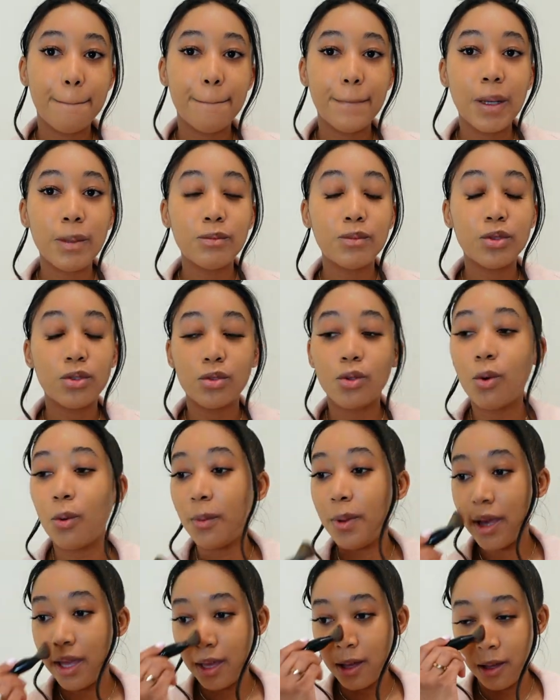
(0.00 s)
I'm so
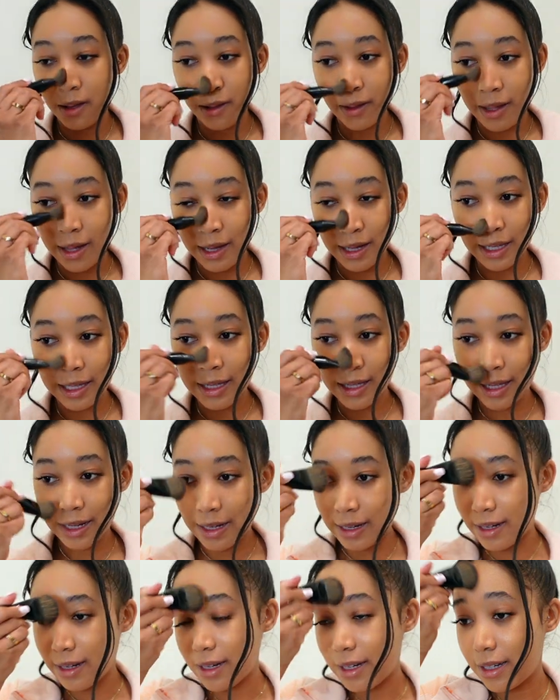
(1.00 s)
pale, I
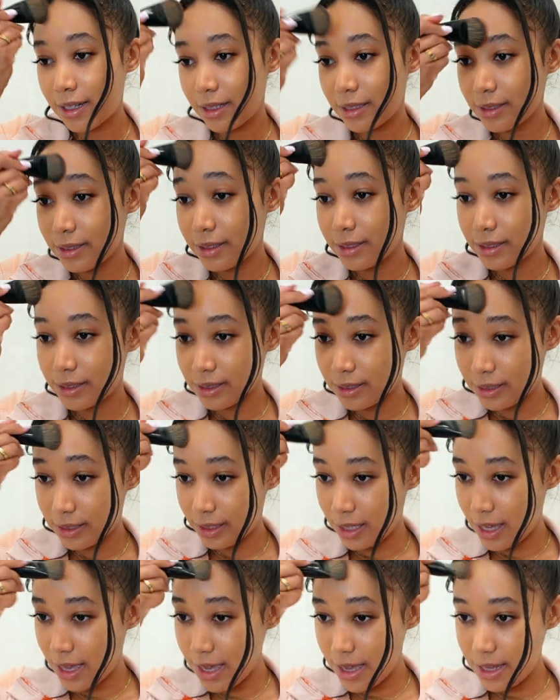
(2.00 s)
cannot
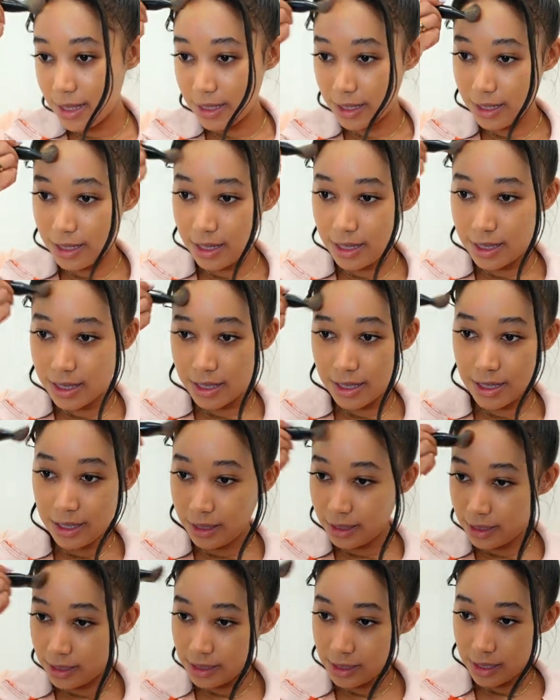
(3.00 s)
stand it.
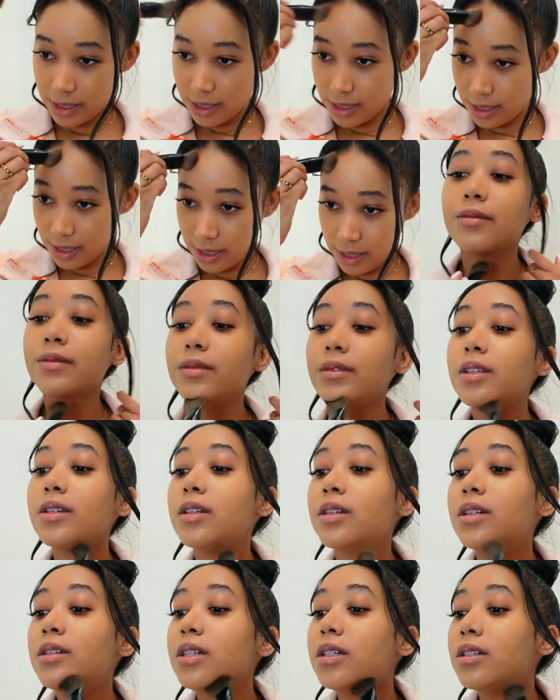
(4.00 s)

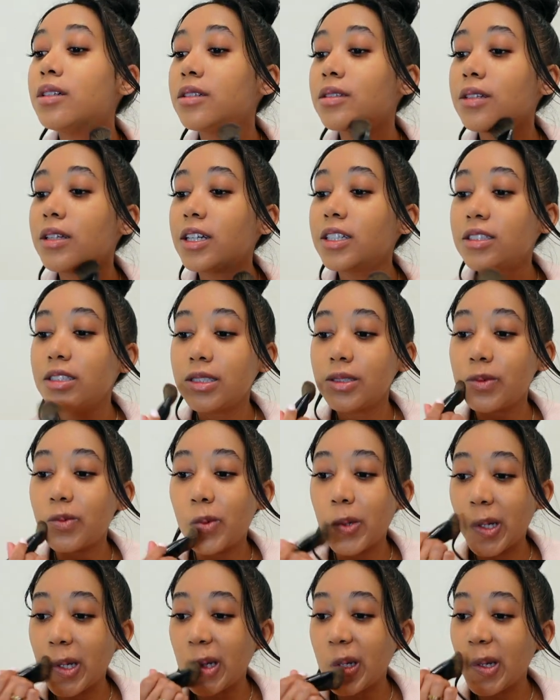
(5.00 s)
So that's just
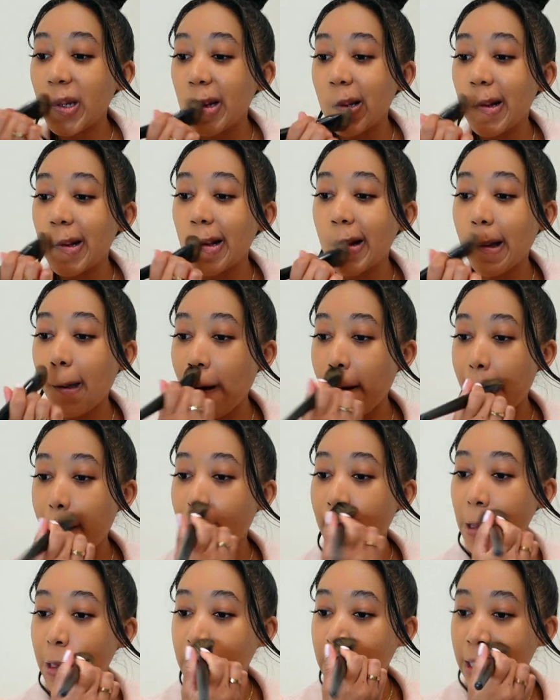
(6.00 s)
one
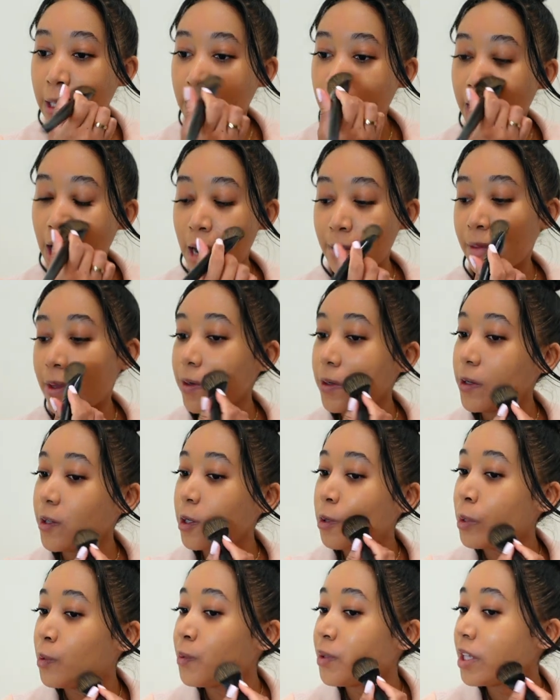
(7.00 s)
layer. I'm not going to
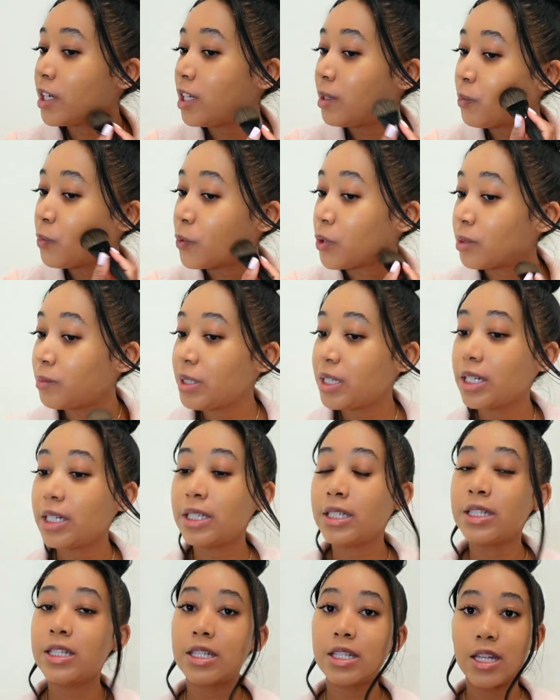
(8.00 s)
go in with any more
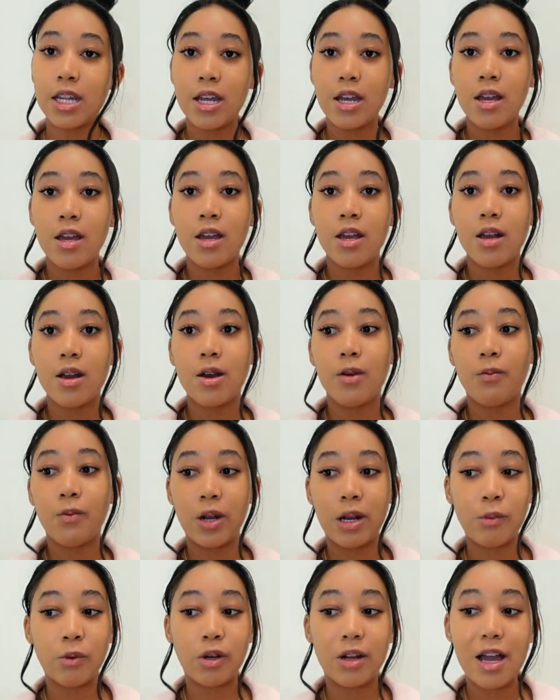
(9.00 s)
because
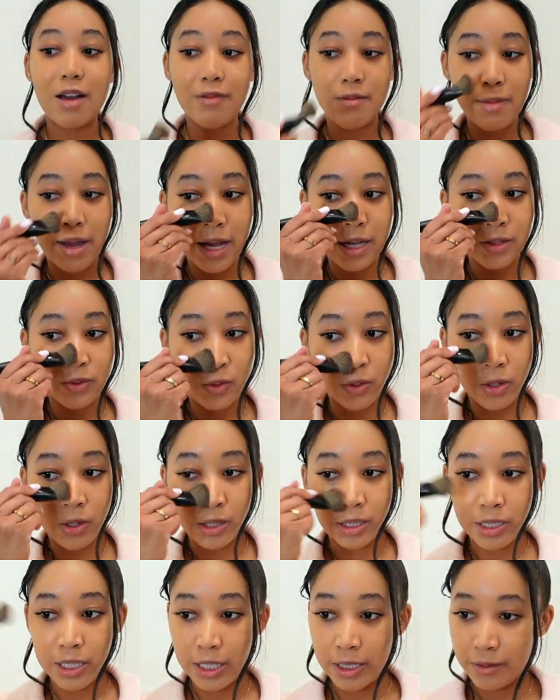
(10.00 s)
one, I'm going to have a mask on
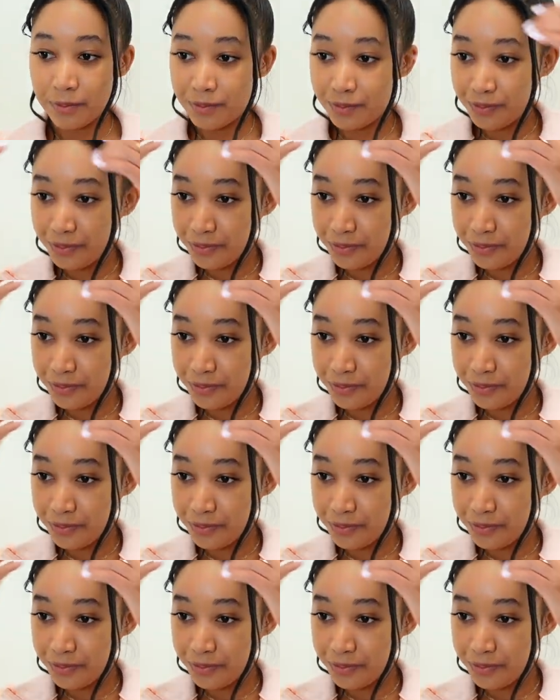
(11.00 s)
all day.